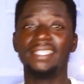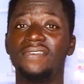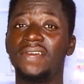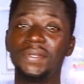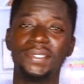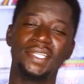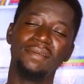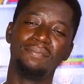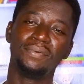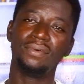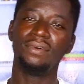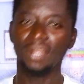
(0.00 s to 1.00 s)
very
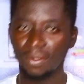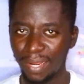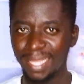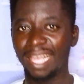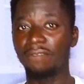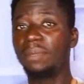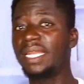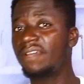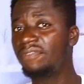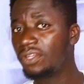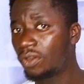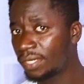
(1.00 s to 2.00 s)
simple, right? I've made a
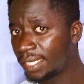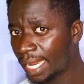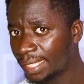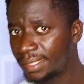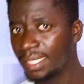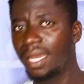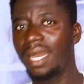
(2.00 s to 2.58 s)
video on that.